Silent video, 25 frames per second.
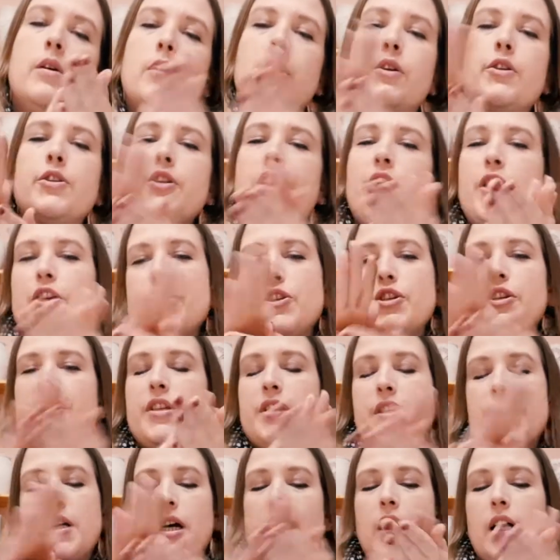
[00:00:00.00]
So as you can
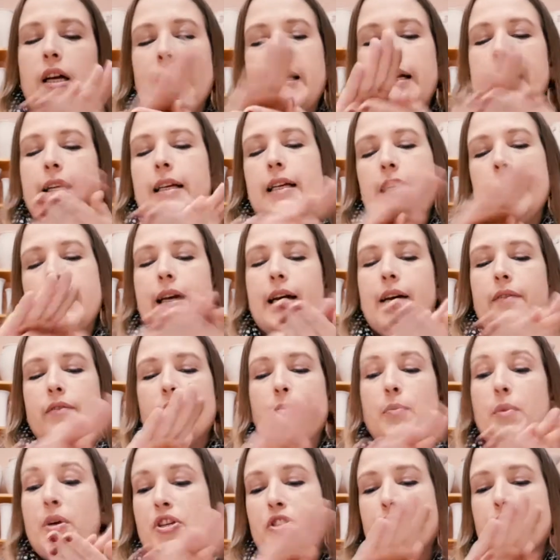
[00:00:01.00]
tell, I clearly haven't
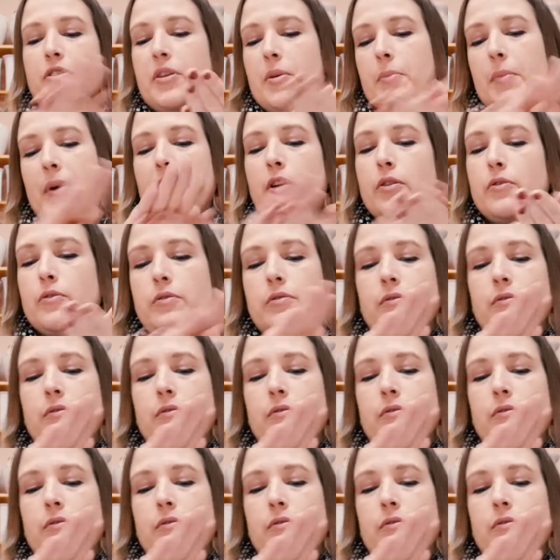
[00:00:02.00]
measured them out.